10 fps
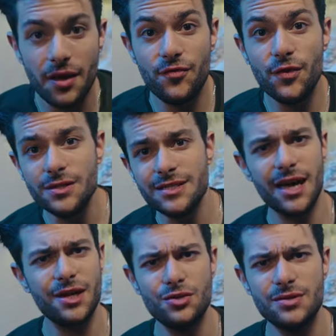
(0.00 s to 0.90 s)
I first
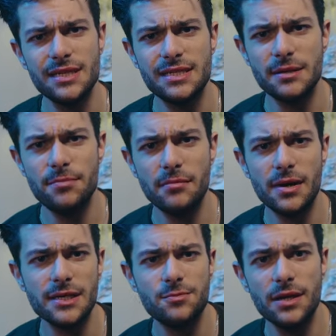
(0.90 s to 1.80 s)
started using sleeping
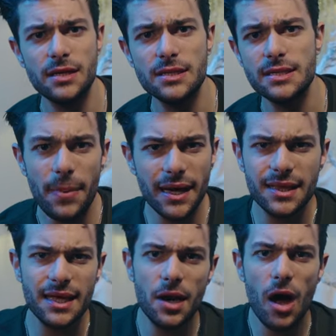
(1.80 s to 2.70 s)
masks because back
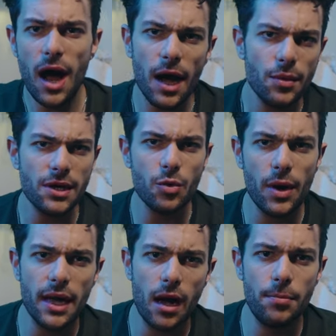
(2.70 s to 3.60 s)
then I wanted to
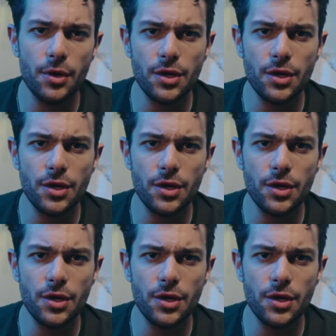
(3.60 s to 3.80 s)
wake up